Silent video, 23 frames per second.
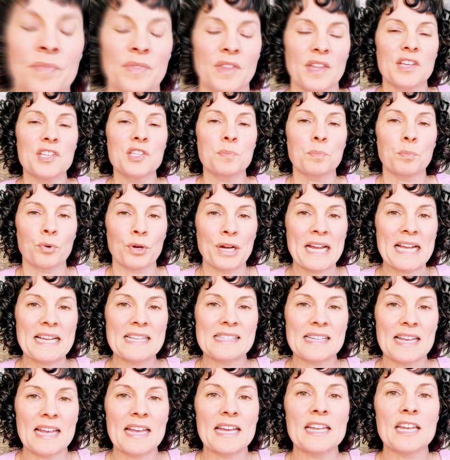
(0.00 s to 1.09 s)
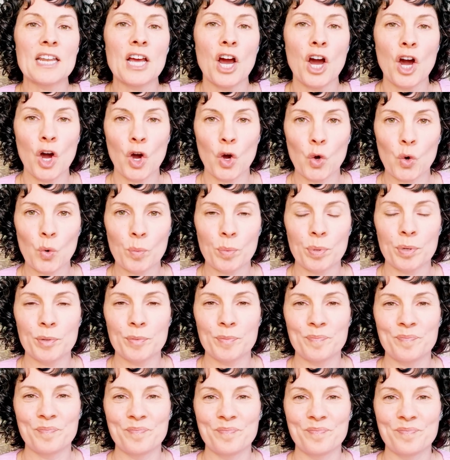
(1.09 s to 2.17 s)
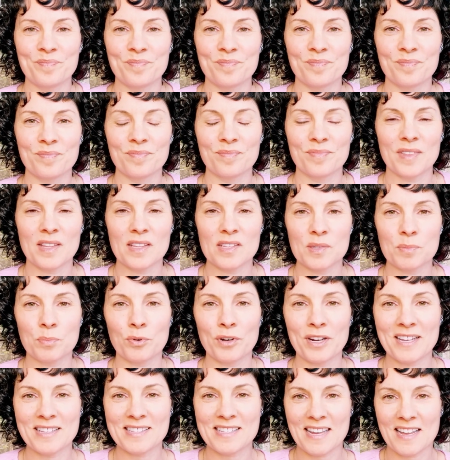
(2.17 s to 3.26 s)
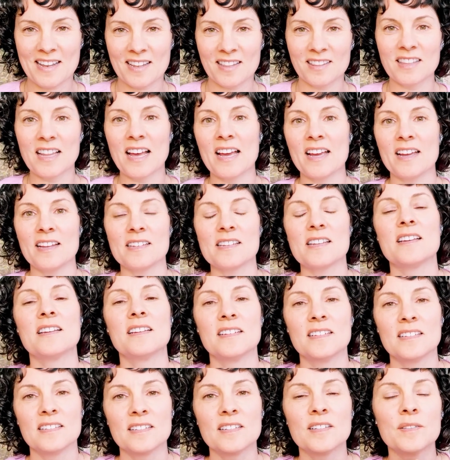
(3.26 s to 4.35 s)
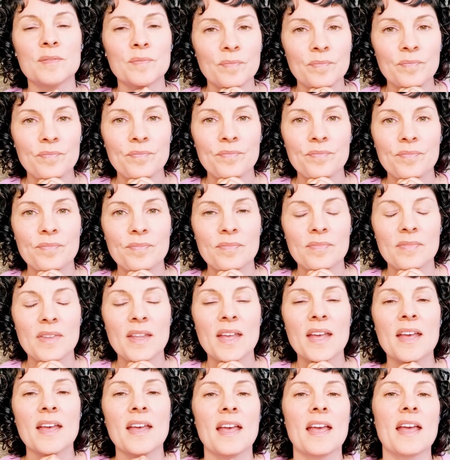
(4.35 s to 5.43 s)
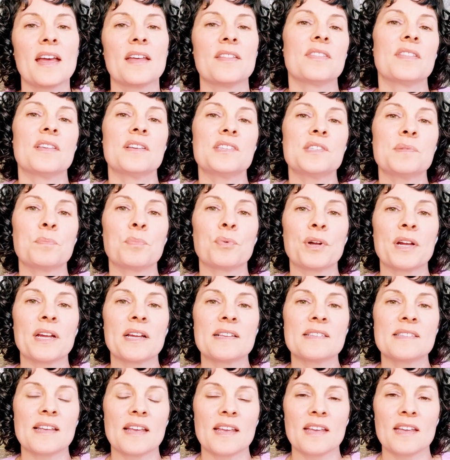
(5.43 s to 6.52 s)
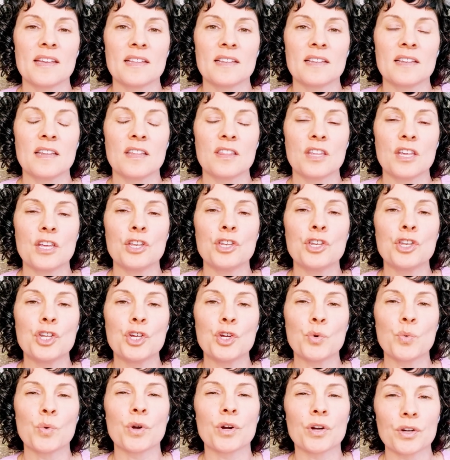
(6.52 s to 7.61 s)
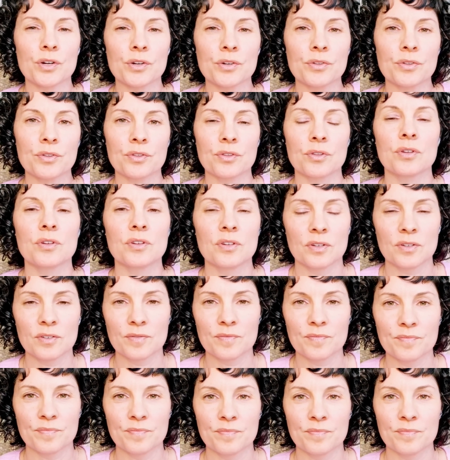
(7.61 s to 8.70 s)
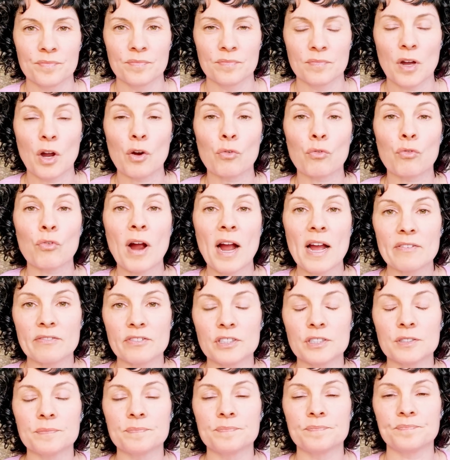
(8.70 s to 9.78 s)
This brings in hope. This brings in light. And this brings in the new earth arrival.